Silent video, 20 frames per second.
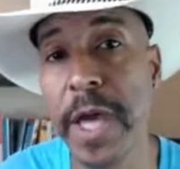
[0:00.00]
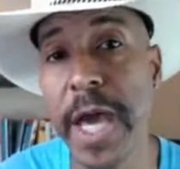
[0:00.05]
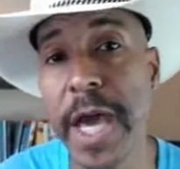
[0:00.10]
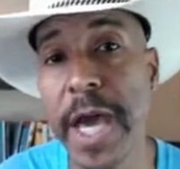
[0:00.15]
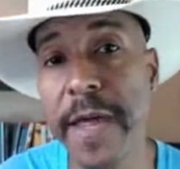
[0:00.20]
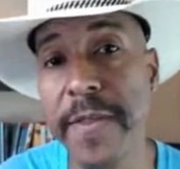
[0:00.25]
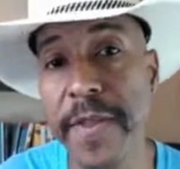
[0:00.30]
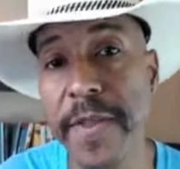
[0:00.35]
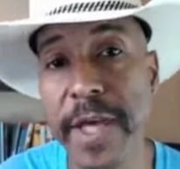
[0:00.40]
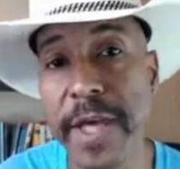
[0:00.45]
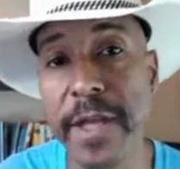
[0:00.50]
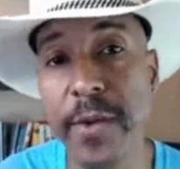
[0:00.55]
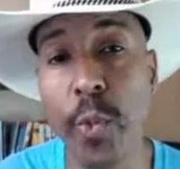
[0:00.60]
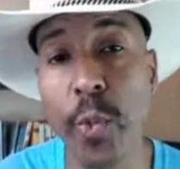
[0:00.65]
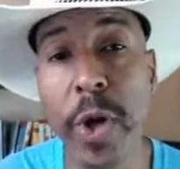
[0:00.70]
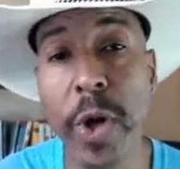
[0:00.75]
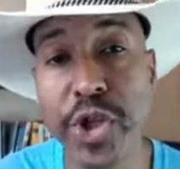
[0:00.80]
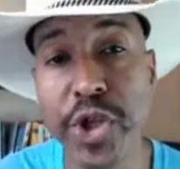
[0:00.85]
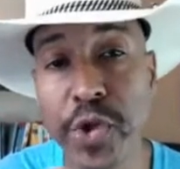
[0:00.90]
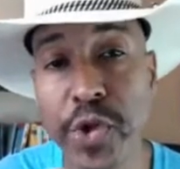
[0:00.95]
And then
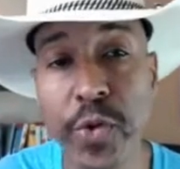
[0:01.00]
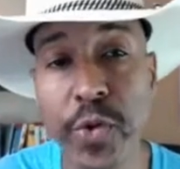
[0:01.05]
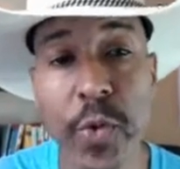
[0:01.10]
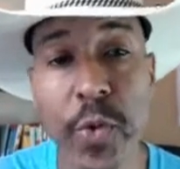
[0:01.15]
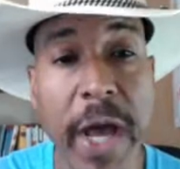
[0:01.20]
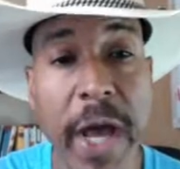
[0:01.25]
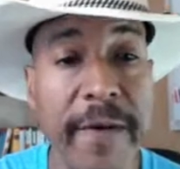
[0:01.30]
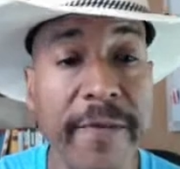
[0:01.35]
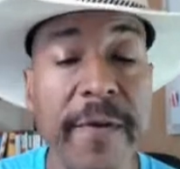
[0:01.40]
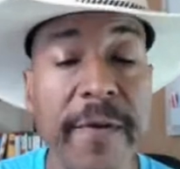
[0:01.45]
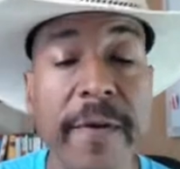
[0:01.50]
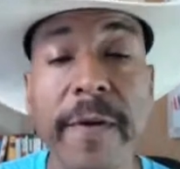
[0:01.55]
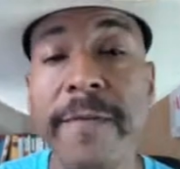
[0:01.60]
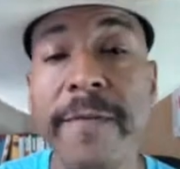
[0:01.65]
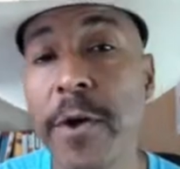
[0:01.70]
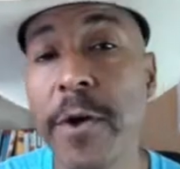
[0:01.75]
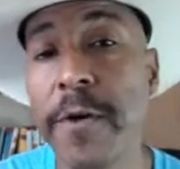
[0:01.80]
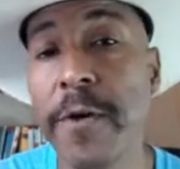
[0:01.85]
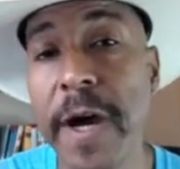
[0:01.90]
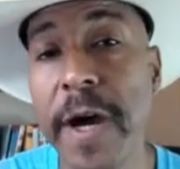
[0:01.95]
once you have
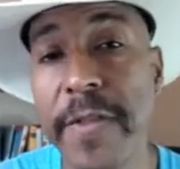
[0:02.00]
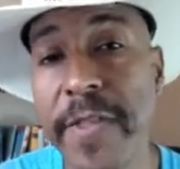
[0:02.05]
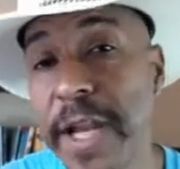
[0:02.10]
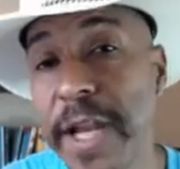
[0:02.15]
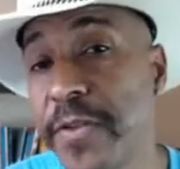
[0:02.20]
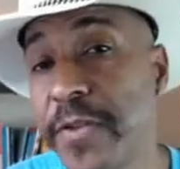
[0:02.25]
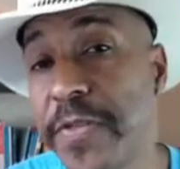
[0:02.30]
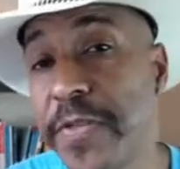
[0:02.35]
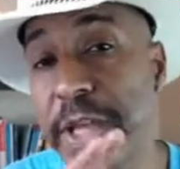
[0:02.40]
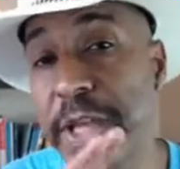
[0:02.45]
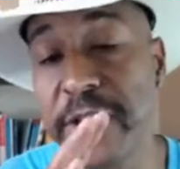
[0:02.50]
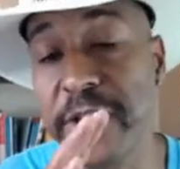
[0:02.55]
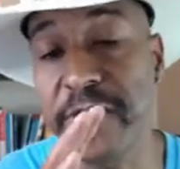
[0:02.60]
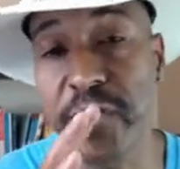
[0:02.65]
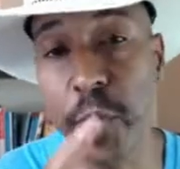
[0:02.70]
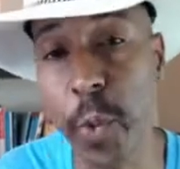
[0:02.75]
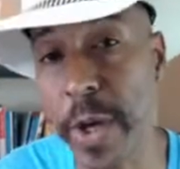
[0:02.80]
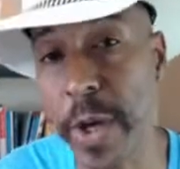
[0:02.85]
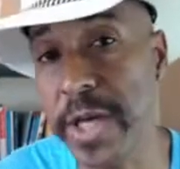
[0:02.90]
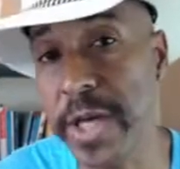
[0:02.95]
verified that everything is
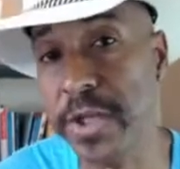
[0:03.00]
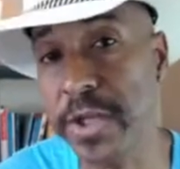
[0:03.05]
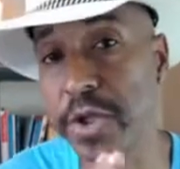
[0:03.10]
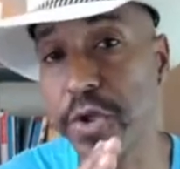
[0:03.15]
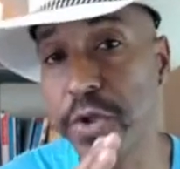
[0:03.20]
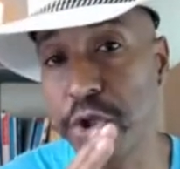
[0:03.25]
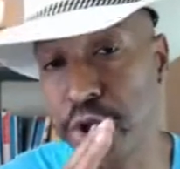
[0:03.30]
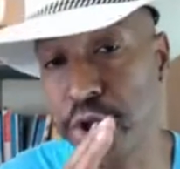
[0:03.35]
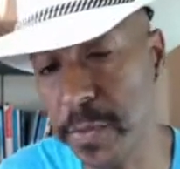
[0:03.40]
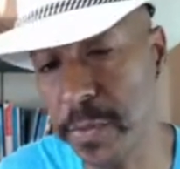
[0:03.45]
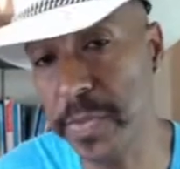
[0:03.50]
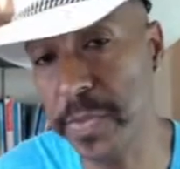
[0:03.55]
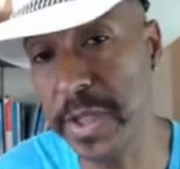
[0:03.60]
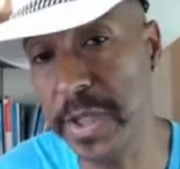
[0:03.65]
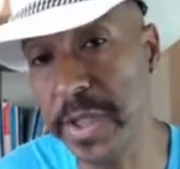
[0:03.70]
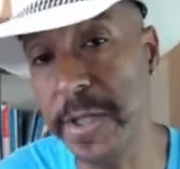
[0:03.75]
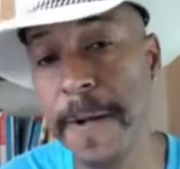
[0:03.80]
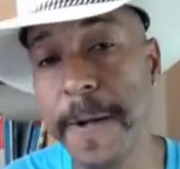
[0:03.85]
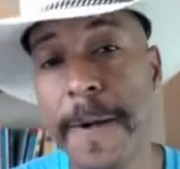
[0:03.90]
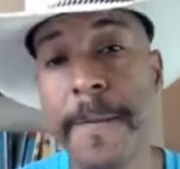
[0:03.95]
the way it should
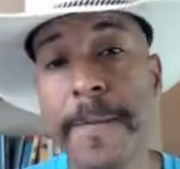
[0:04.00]
be